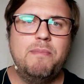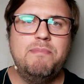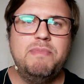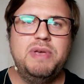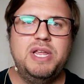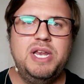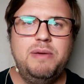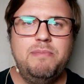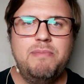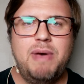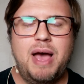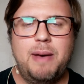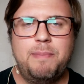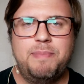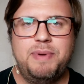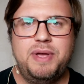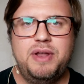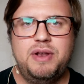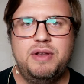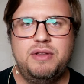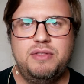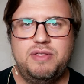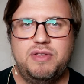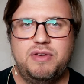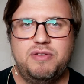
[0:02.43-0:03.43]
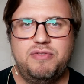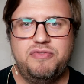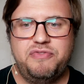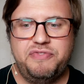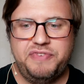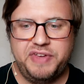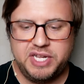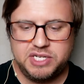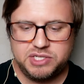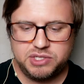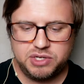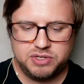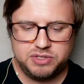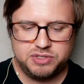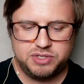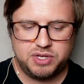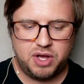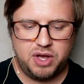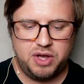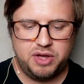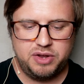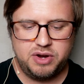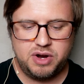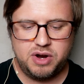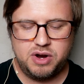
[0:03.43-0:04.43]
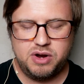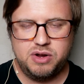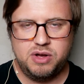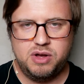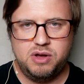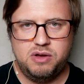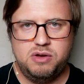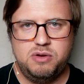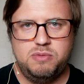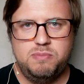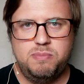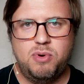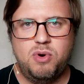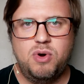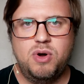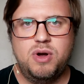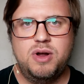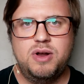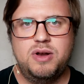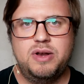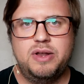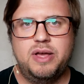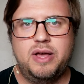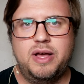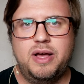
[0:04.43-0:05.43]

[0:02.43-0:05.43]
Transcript: MIDI mapping the features on our Oakboard